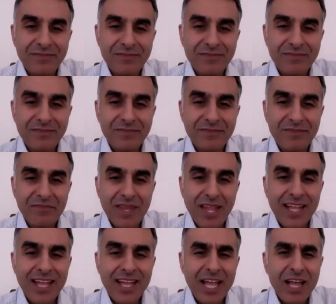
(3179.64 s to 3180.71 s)
but
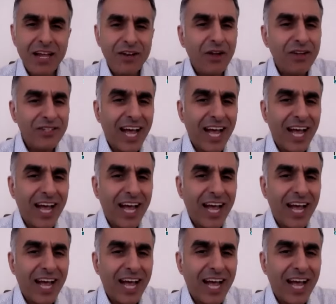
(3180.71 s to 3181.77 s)
Amit, the big
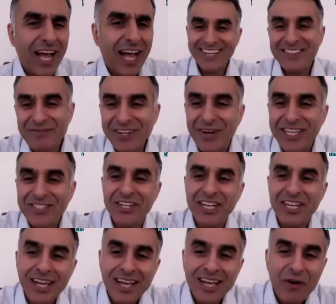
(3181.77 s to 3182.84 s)
question, what
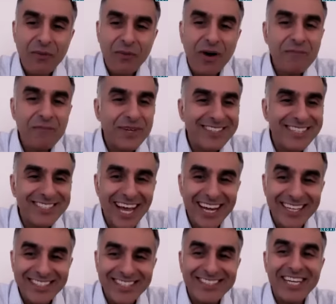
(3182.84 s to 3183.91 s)
business challenges are
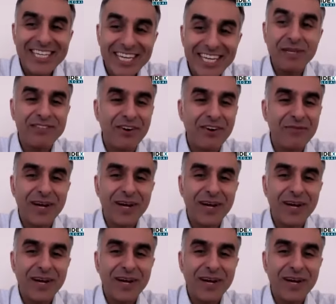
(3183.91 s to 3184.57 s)
yet to be solved by